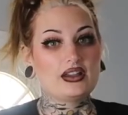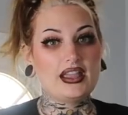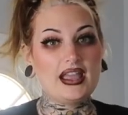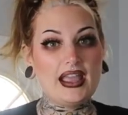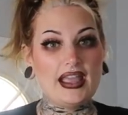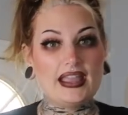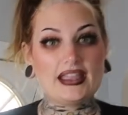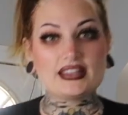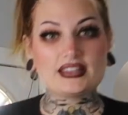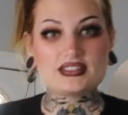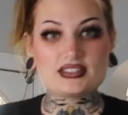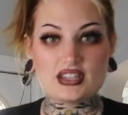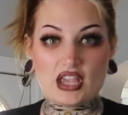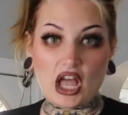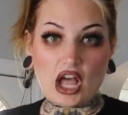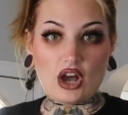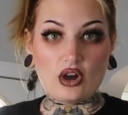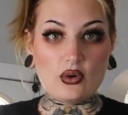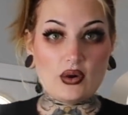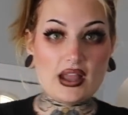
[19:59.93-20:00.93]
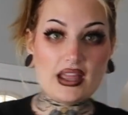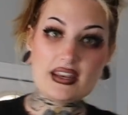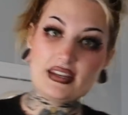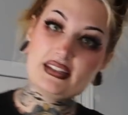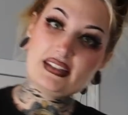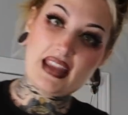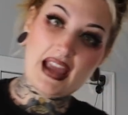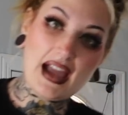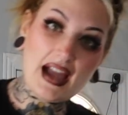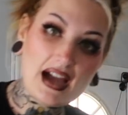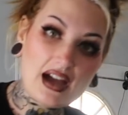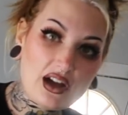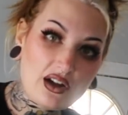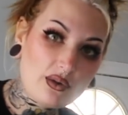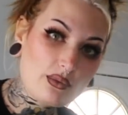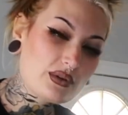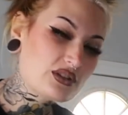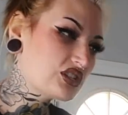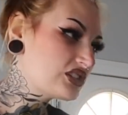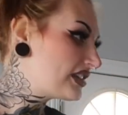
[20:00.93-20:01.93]
Okay, so
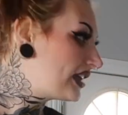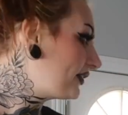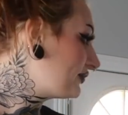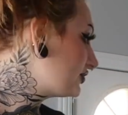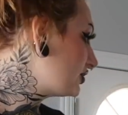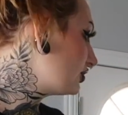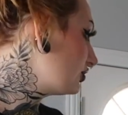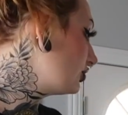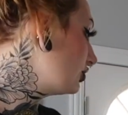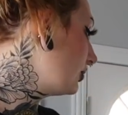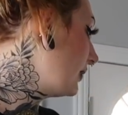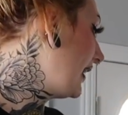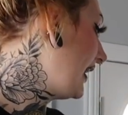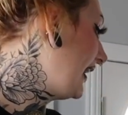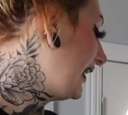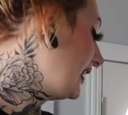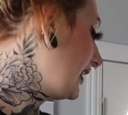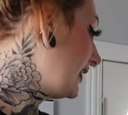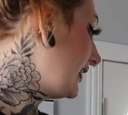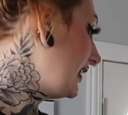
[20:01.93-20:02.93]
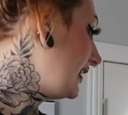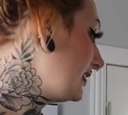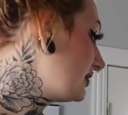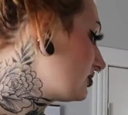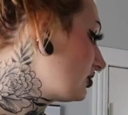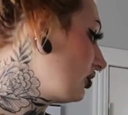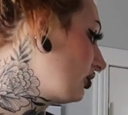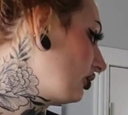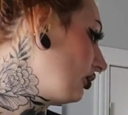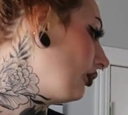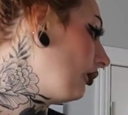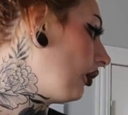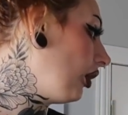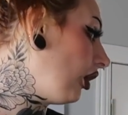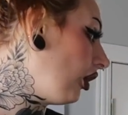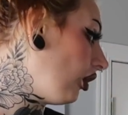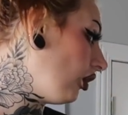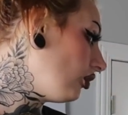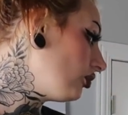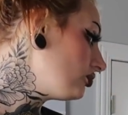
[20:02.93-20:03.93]
now we just have to hang things on the
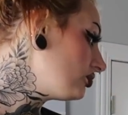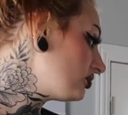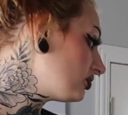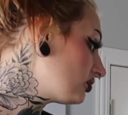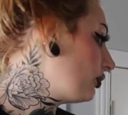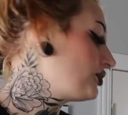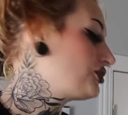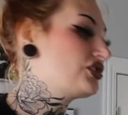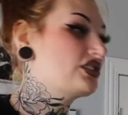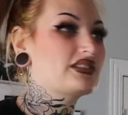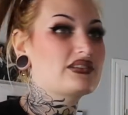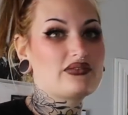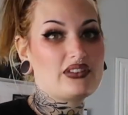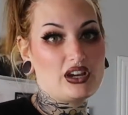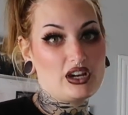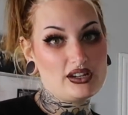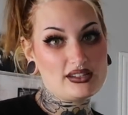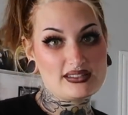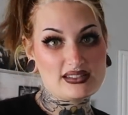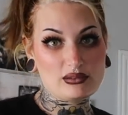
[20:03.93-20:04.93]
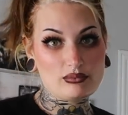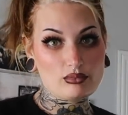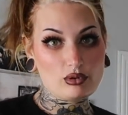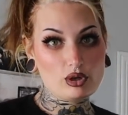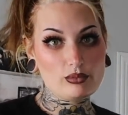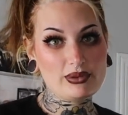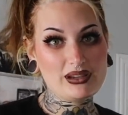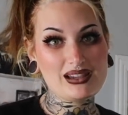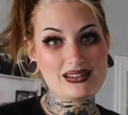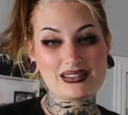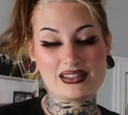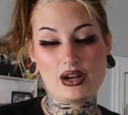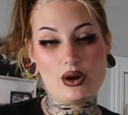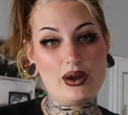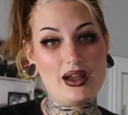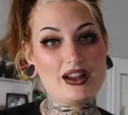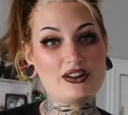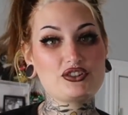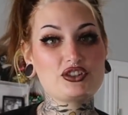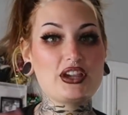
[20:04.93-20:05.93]
walls, which is very simple because I
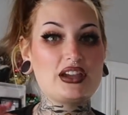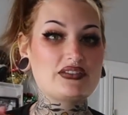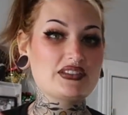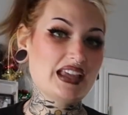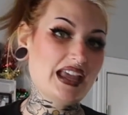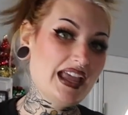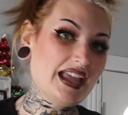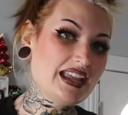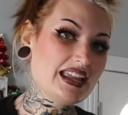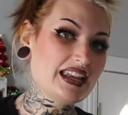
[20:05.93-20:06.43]
don't actually have to hang